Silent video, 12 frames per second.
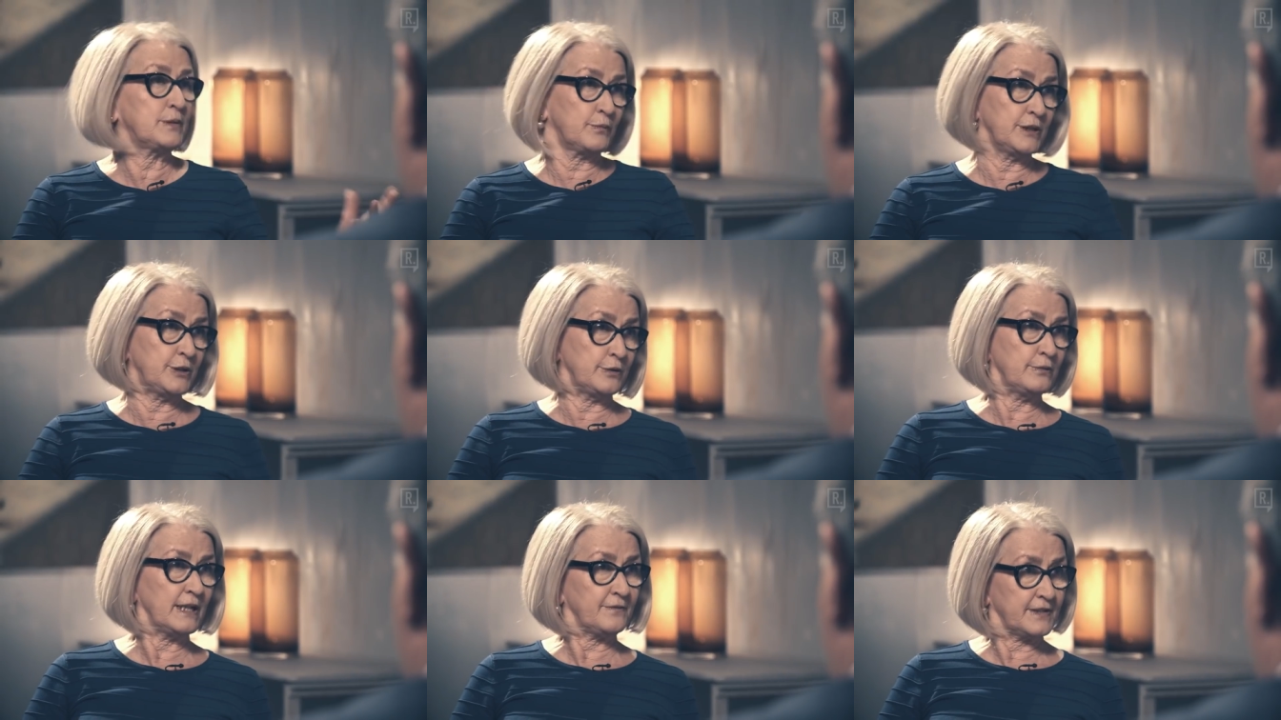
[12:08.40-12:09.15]
But we
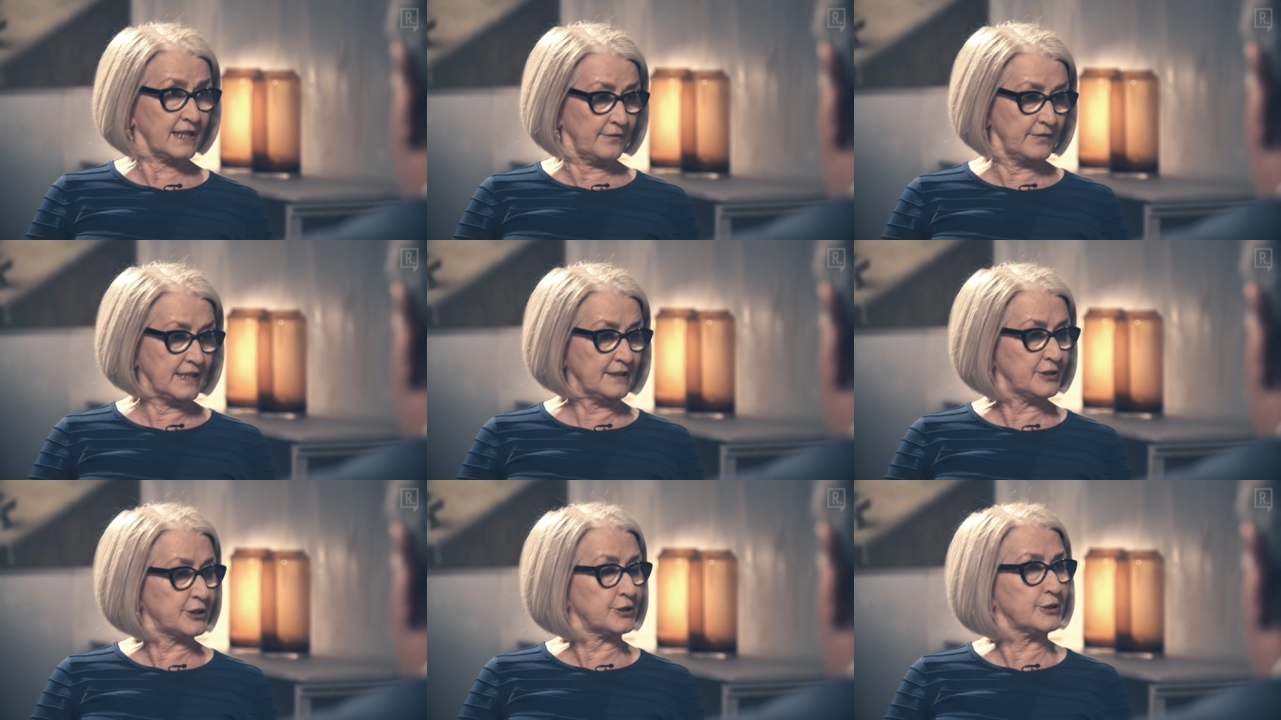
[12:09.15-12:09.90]
do have to have the
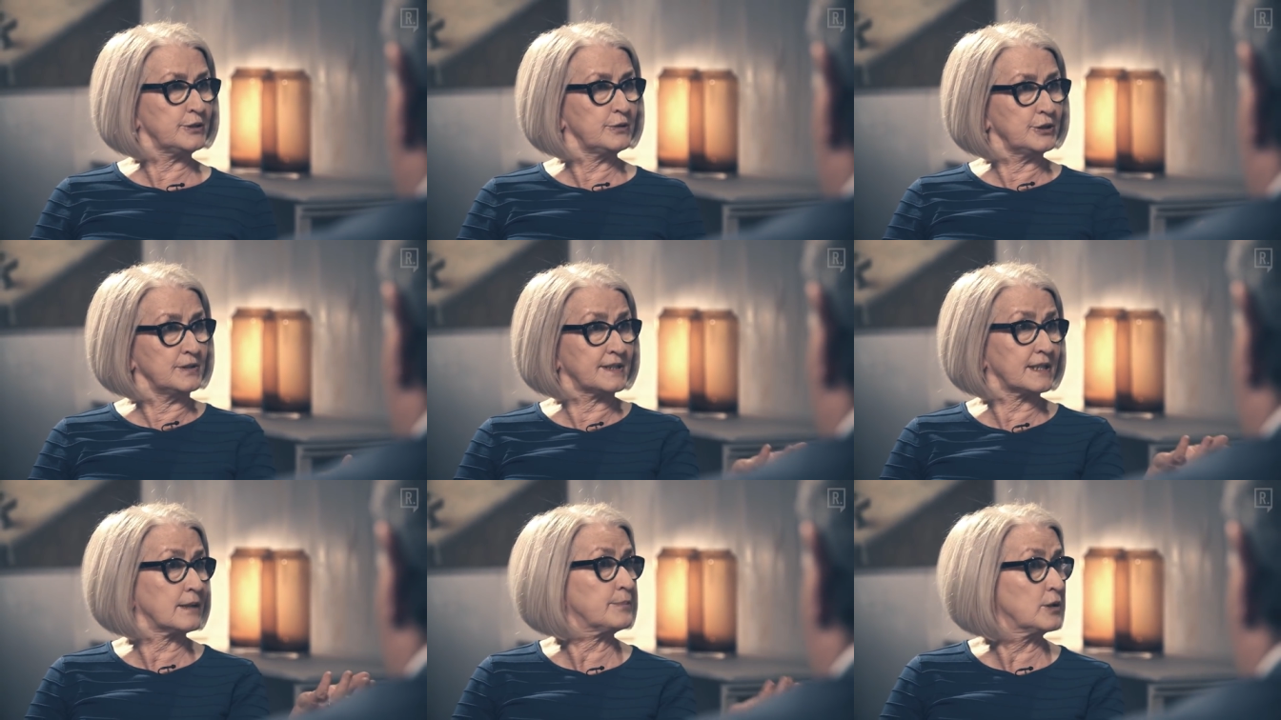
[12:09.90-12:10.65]

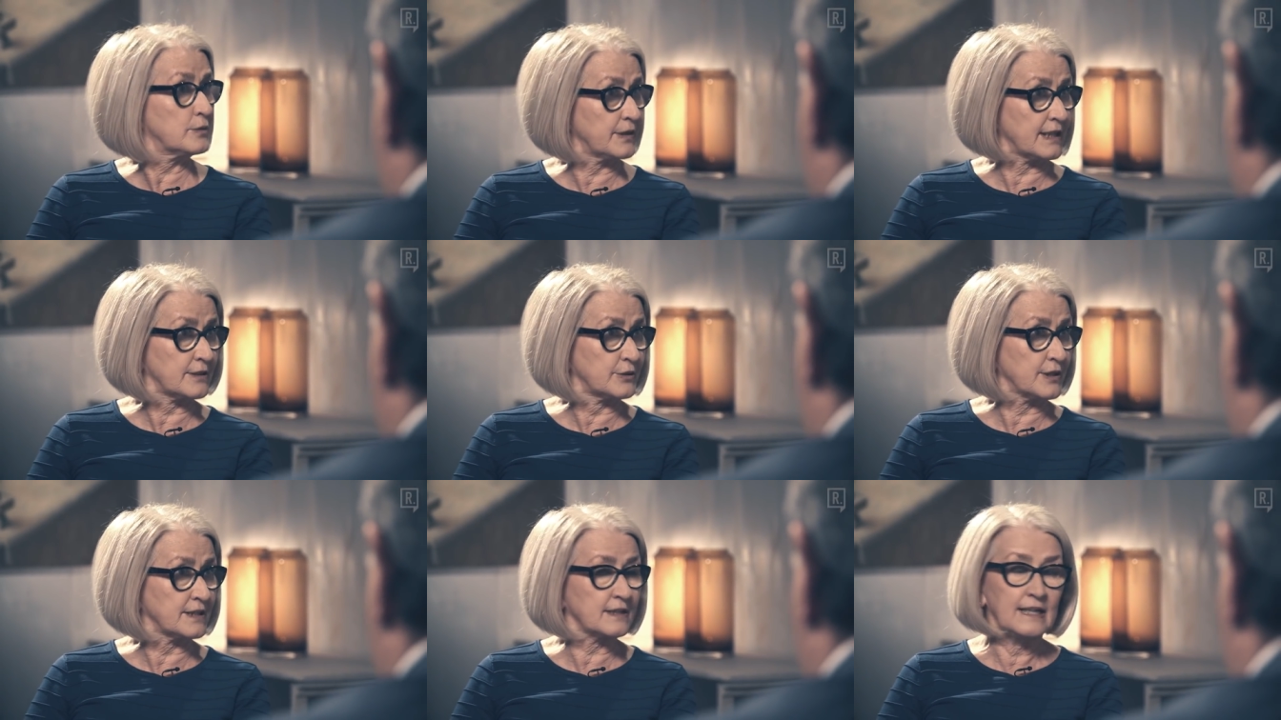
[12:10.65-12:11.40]
institutions that uphold that
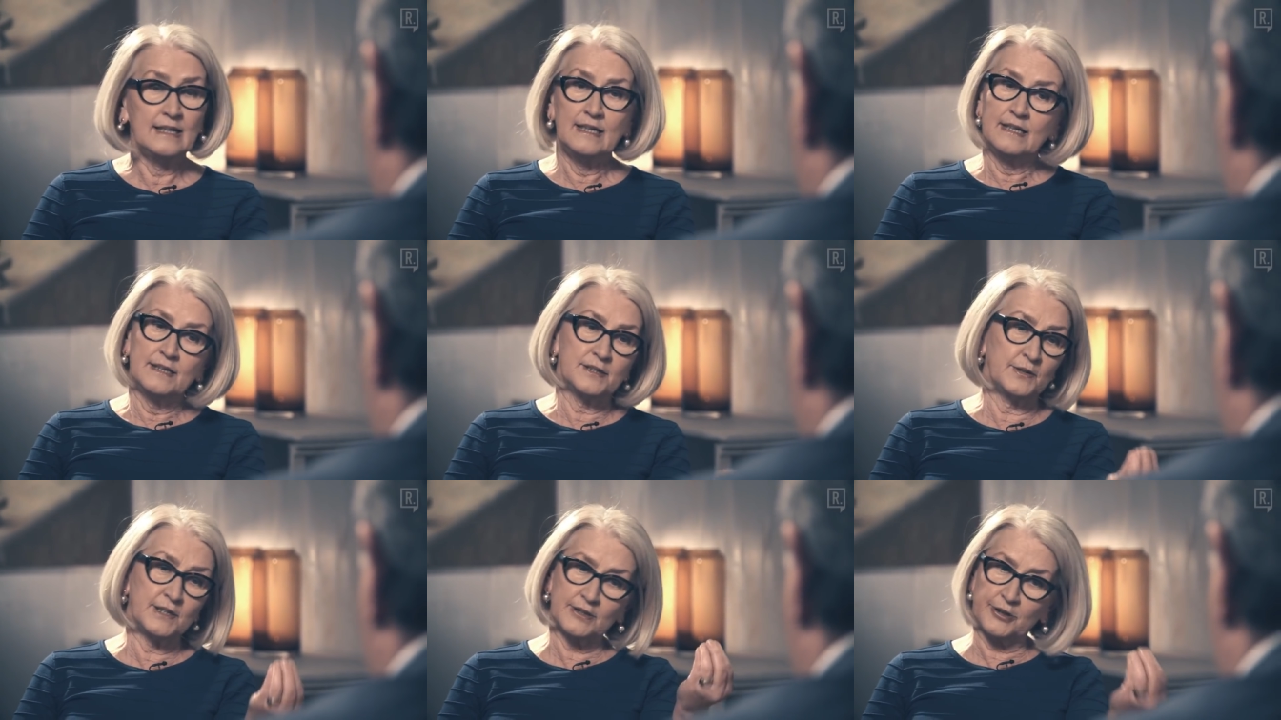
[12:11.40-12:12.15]
trust.
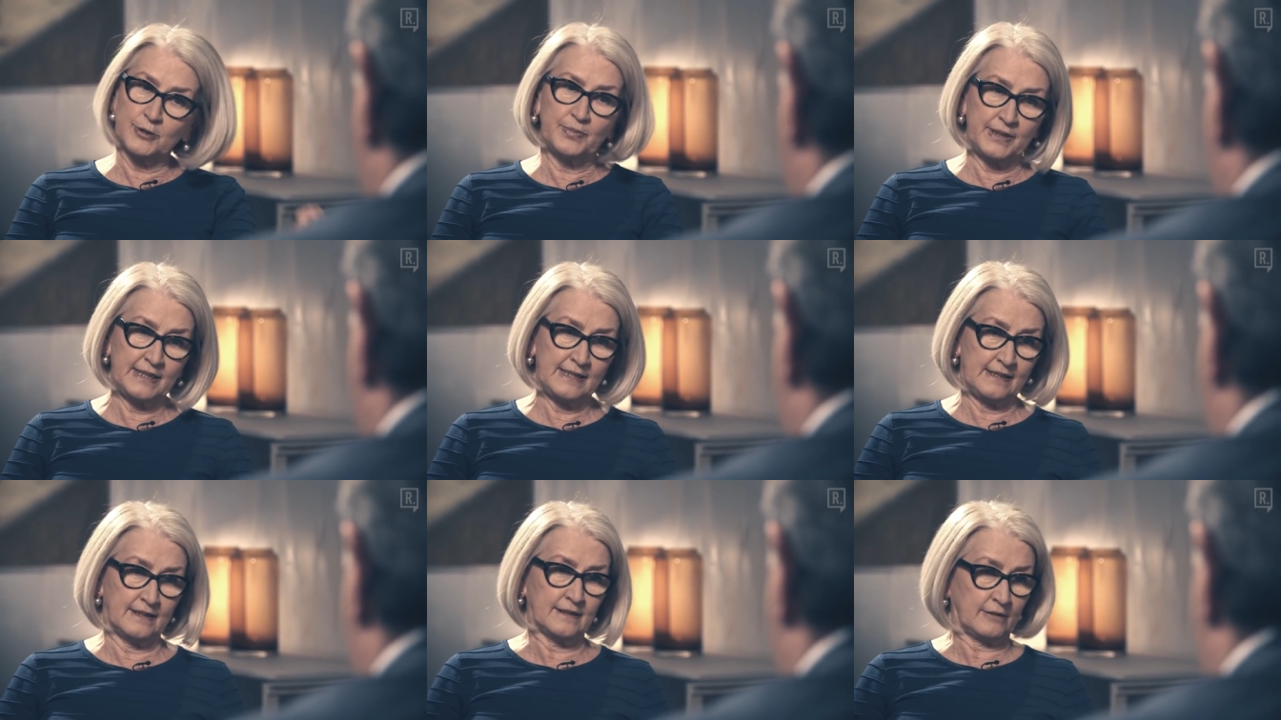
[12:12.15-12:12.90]
So there's got to
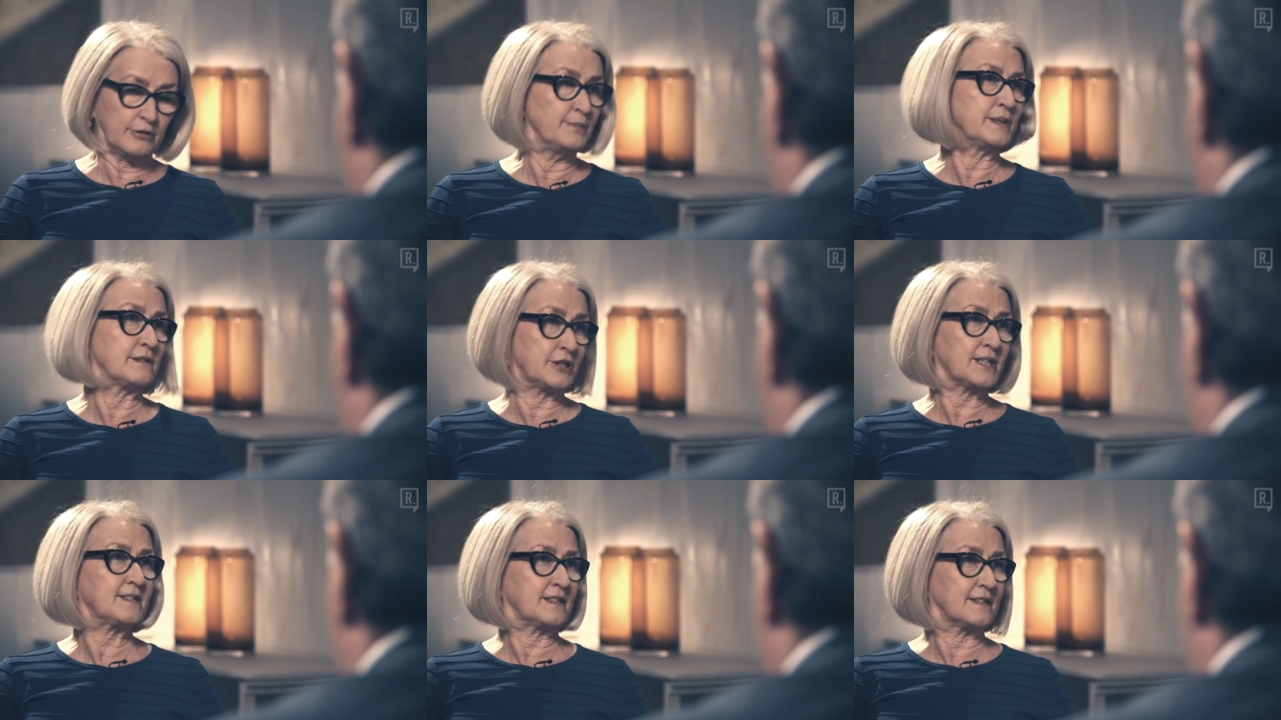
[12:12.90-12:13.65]
be a criminal
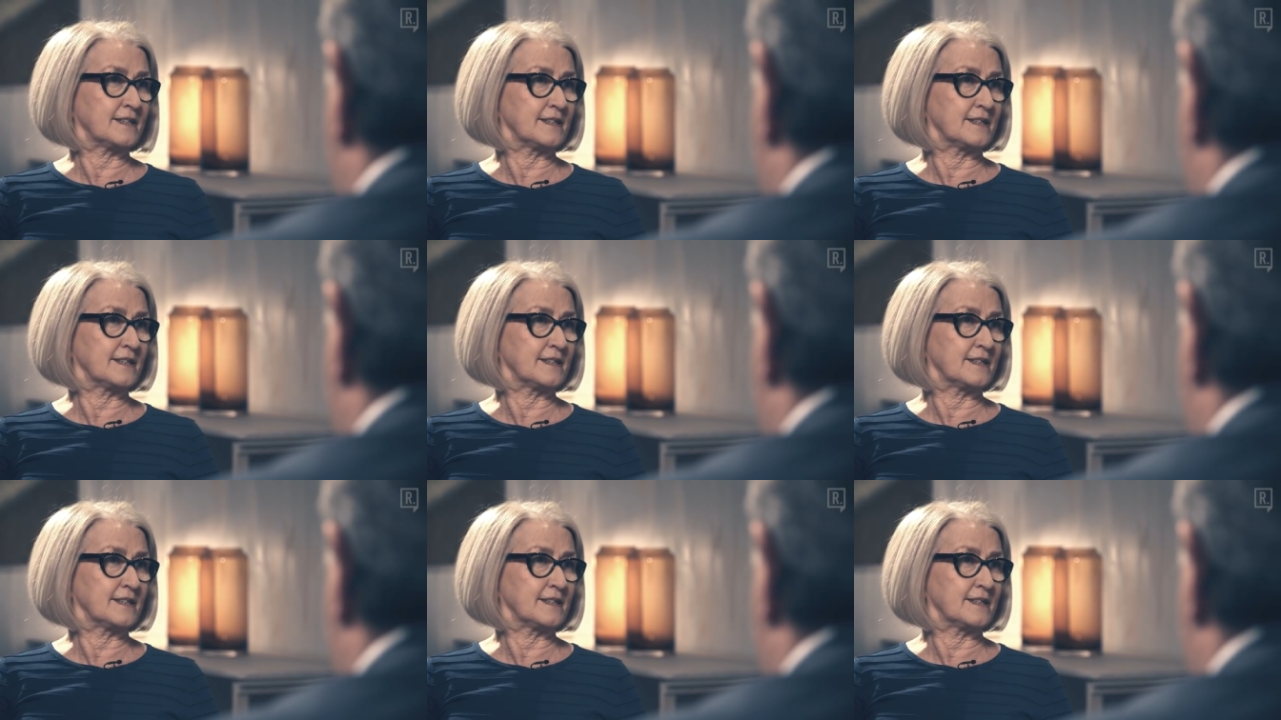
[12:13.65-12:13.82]
justice